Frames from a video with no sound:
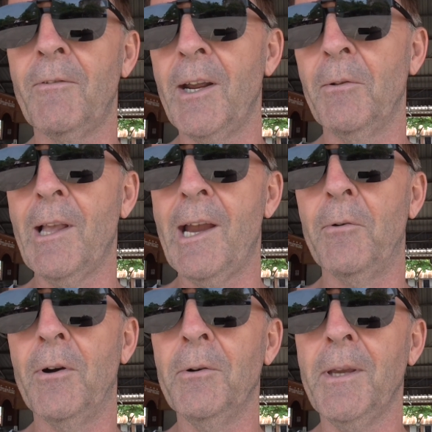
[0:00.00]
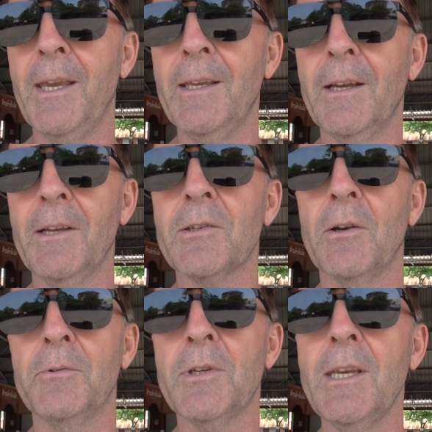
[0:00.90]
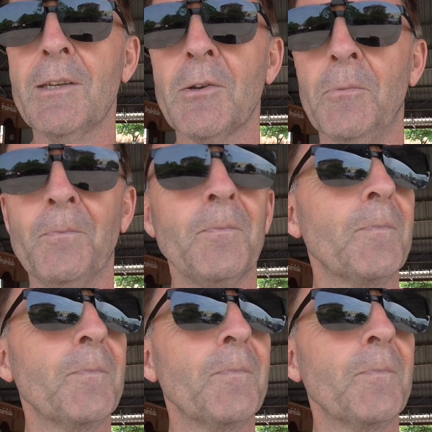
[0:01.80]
around Laos, okay? So see you soon.